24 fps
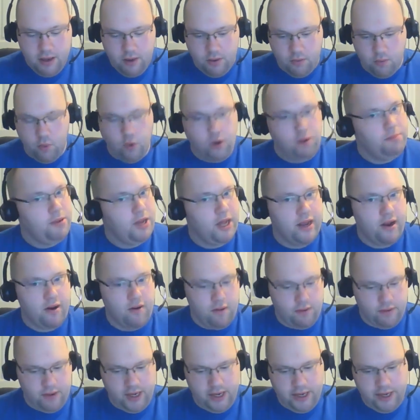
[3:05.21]
One player
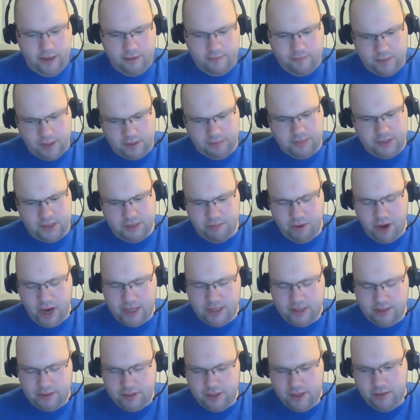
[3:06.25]
only. I'm
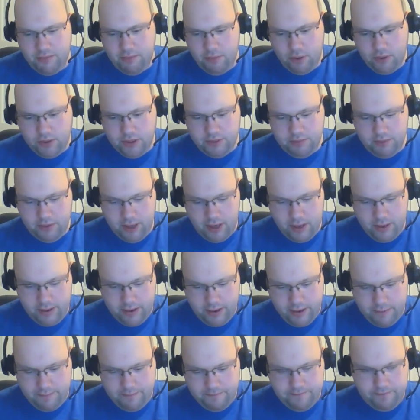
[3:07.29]
surprised there's no
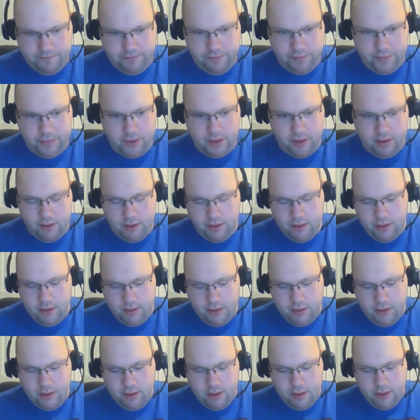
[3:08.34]
multiplayer
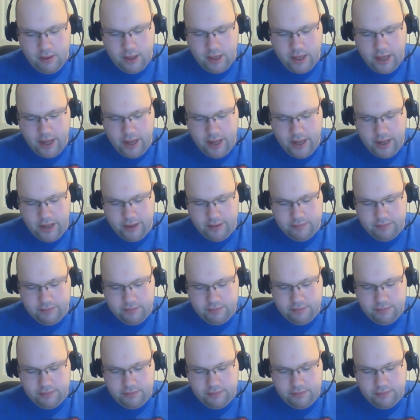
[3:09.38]
there.